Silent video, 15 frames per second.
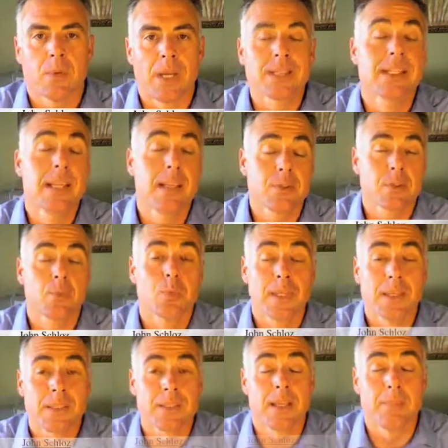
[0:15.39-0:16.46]
residential real
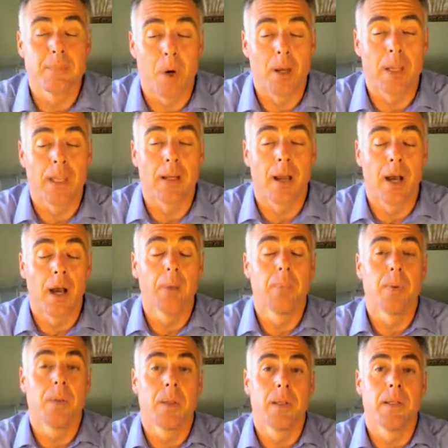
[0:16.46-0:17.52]
estate market
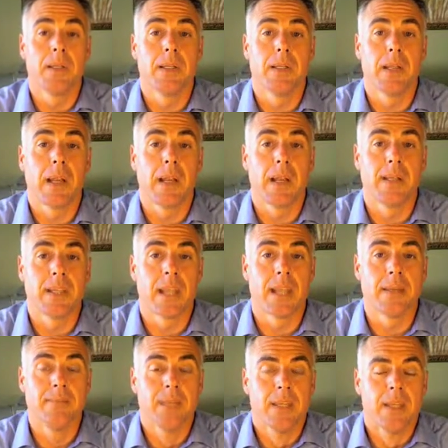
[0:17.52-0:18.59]
update.